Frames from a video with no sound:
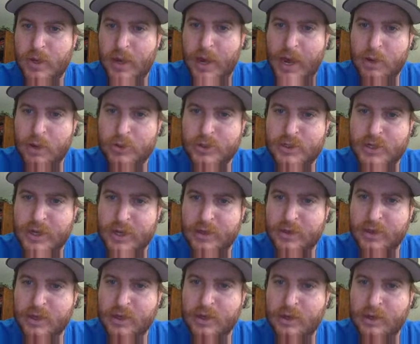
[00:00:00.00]
I would take
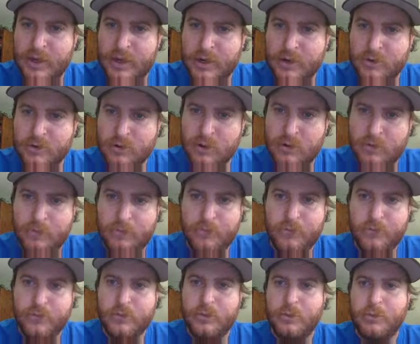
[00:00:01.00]
the integral,
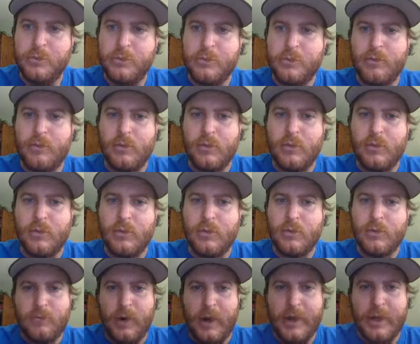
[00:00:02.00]

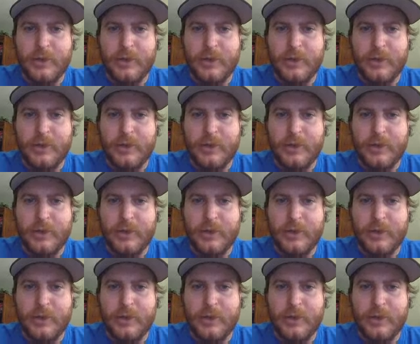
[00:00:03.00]
right?